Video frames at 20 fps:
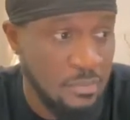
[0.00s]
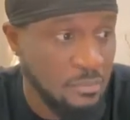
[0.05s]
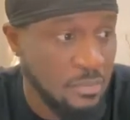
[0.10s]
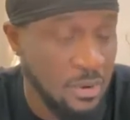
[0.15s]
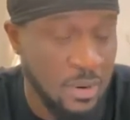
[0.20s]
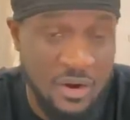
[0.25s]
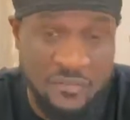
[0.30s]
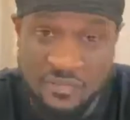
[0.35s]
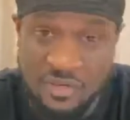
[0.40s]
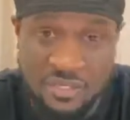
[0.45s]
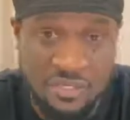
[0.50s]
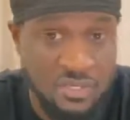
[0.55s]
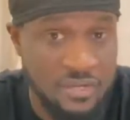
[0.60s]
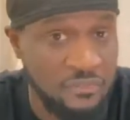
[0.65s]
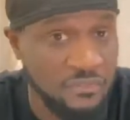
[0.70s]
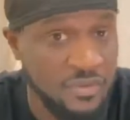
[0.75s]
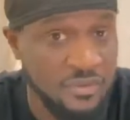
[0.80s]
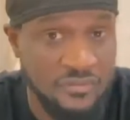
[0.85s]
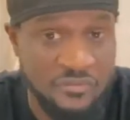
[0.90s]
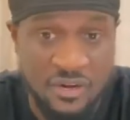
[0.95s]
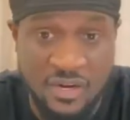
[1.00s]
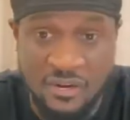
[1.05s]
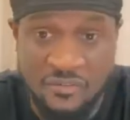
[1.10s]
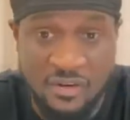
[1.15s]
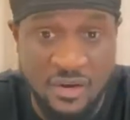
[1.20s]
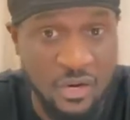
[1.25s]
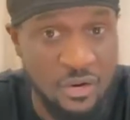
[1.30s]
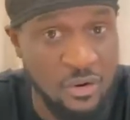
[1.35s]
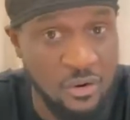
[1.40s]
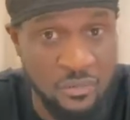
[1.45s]
My wife did something very,
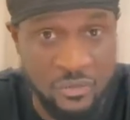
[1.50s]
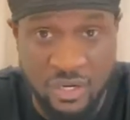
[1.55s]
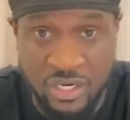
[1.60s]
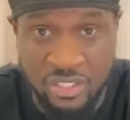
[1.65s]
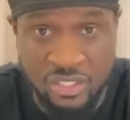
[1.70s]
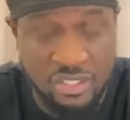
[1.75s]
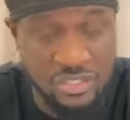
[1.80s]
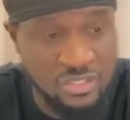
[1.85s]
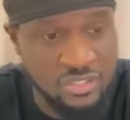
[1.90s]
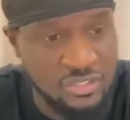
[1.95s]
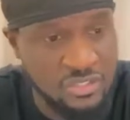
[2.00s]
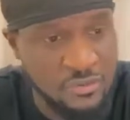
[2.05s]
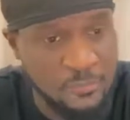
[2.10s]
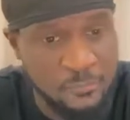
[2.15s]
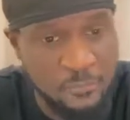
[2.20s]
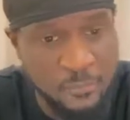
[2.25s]
very courageous.